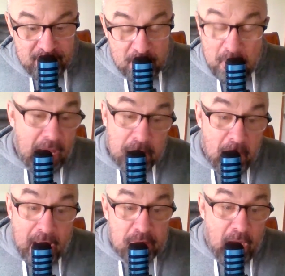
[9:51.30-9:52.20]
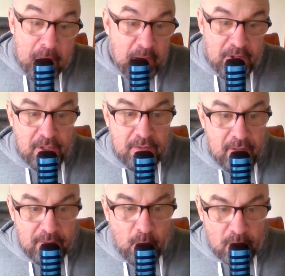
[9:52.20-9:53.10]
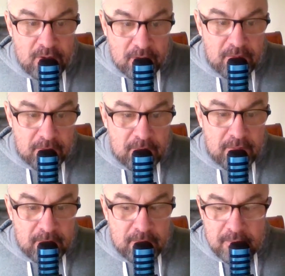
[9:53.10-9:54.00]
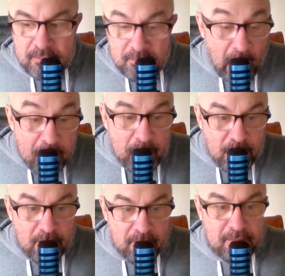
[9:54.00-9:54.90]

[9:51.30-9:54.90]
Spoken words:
My opinion, of course. My opinion.